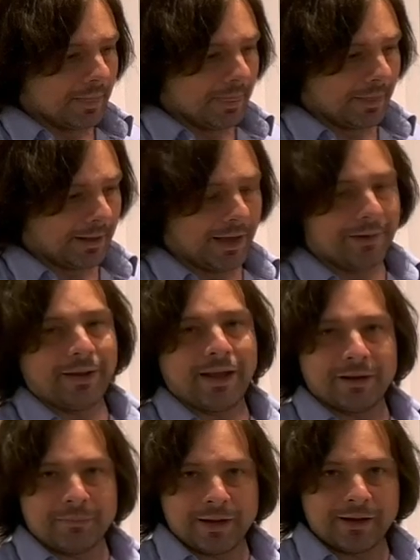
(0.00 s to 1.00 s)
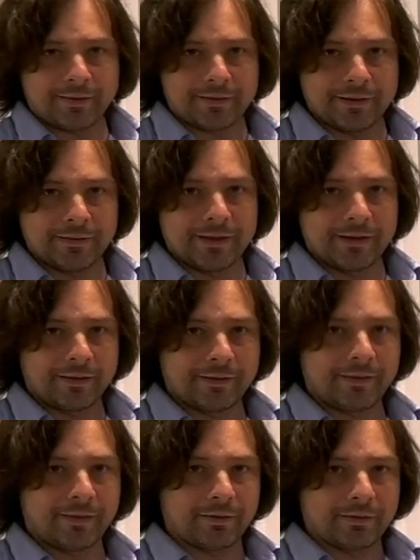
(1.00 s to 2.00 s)
the kind of animosity that
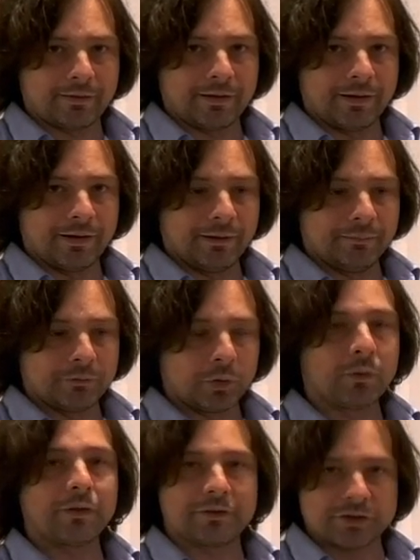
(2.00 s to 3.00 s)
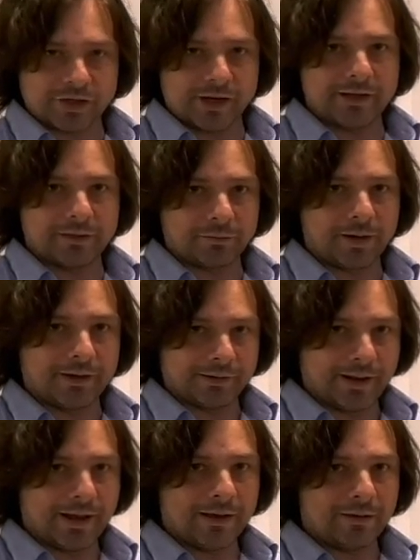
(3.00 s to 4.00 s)
exists towards China right
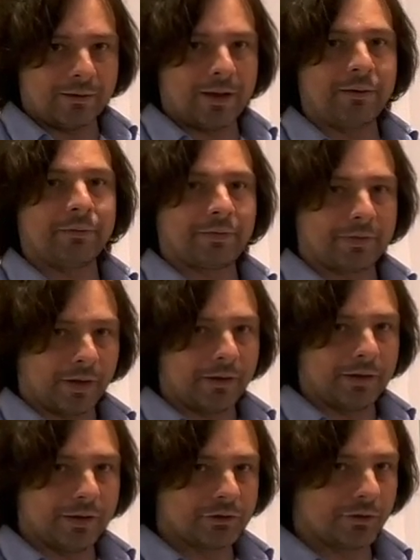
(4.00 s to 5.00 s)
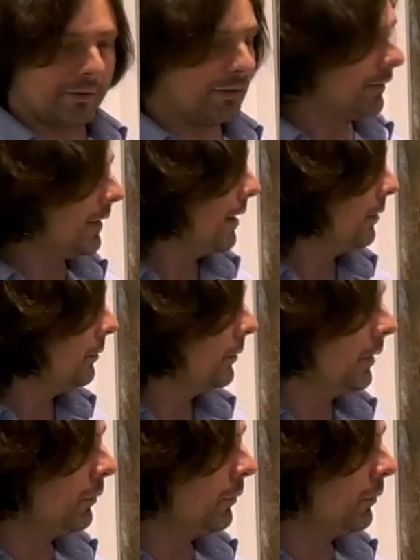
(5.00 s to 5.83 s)
now, I was thought it interesting that we